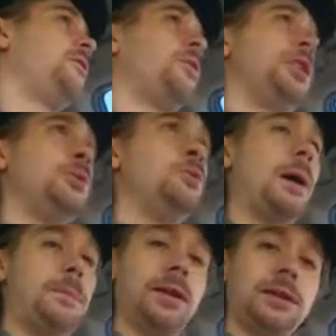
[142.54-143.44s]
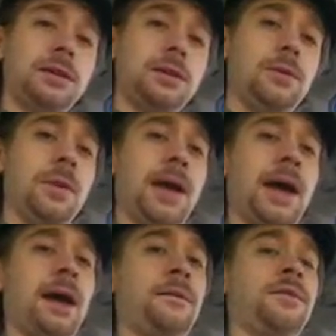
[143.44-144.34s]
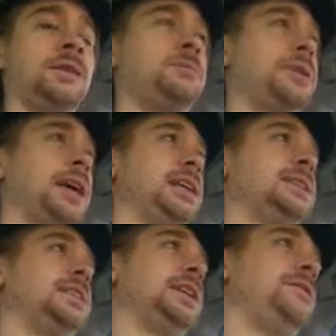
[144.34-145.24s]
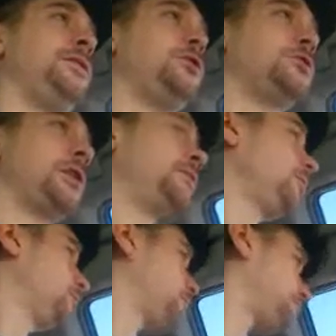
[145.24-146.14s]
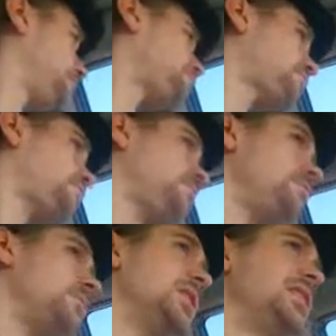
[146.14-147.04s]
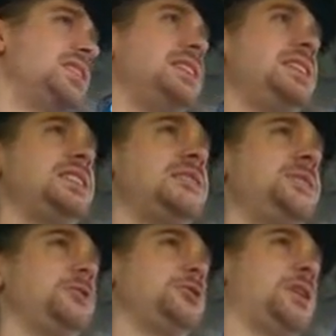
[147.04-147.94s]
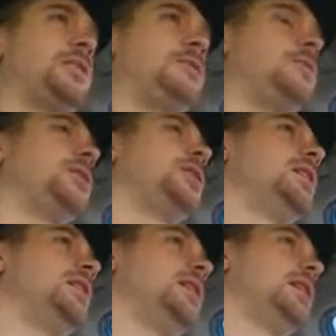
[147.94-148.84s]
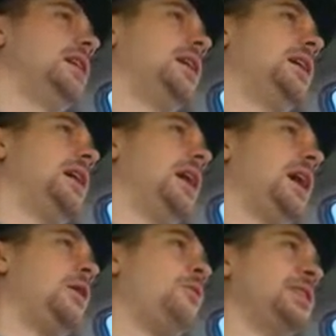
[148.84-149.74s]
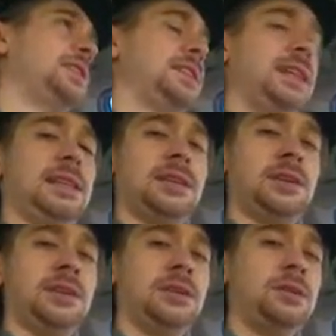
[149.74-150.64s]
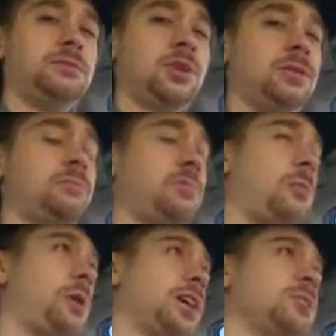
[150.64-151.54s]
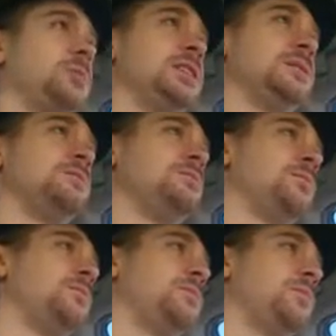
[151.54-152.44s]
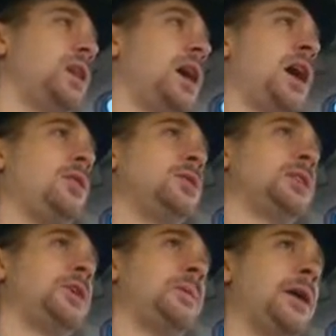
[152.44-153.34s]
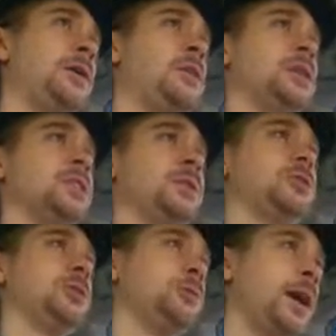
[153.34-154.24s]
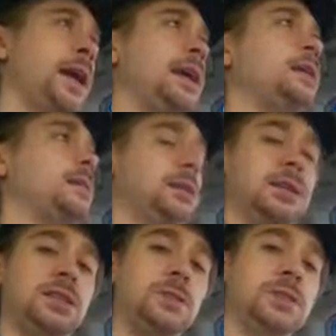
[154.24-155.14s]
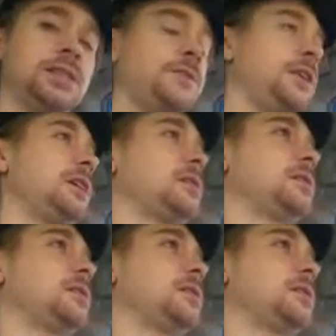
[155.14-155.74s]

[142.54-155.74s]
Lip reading: For the weapon, we have the Plan C fusion rifle. It's a decent fusion rifle. I want to say that there are possibly some others that are better, especially raid-specific